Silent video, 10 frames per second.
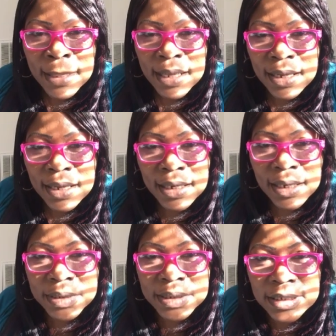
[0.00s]
All right, let me
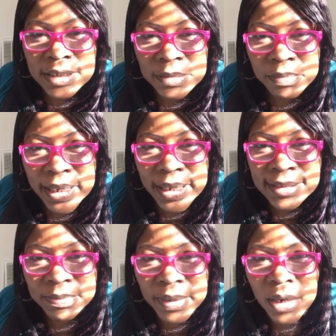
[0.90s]
see. Blind
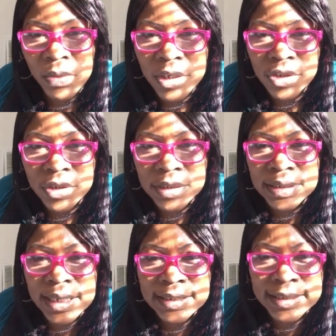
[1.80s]
spot. I want you to say
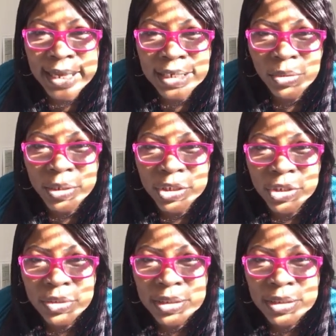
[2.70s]
exactly what you said.